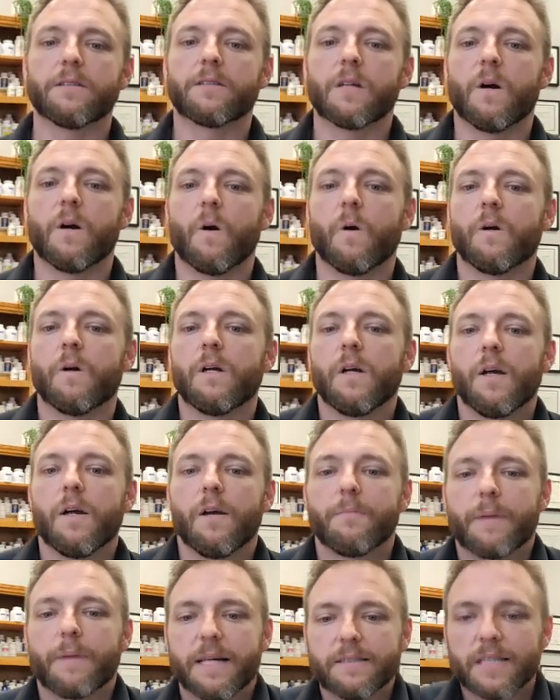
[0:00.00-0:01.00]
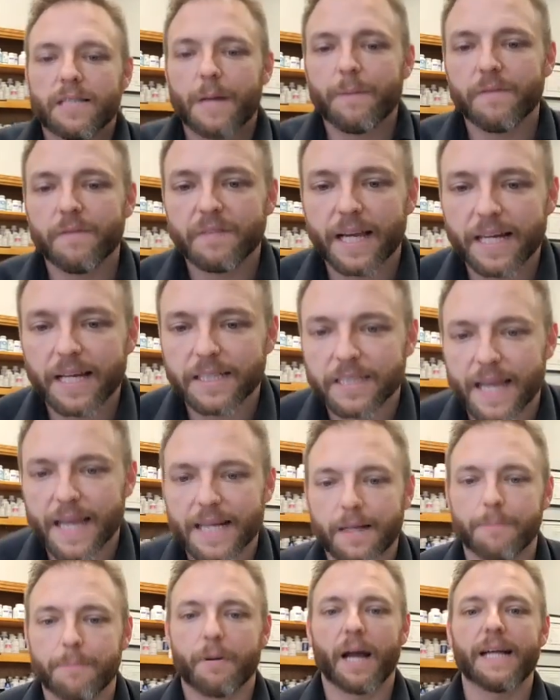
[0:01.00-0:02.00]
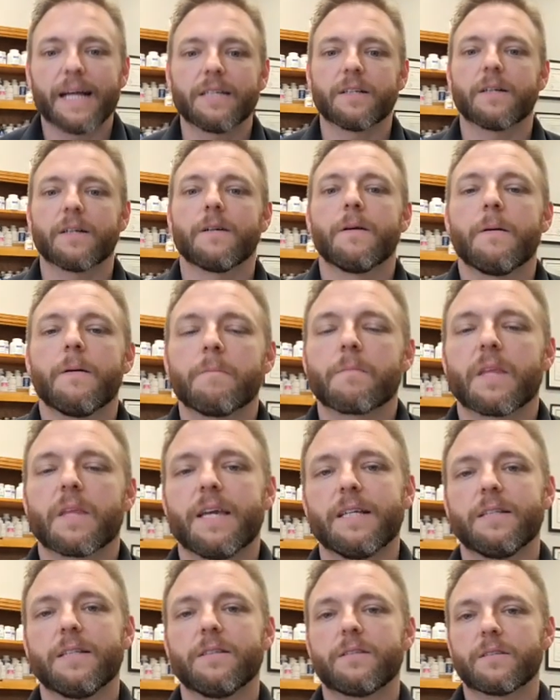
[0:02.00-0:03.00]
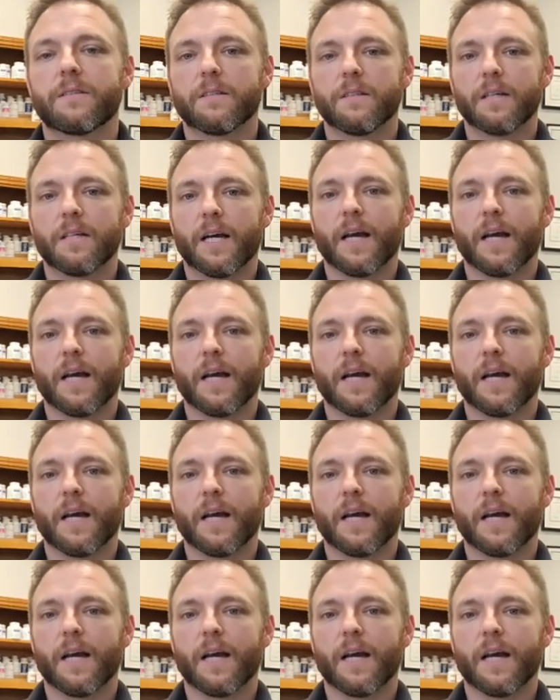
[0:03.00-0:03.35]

so best time of day to take a binder is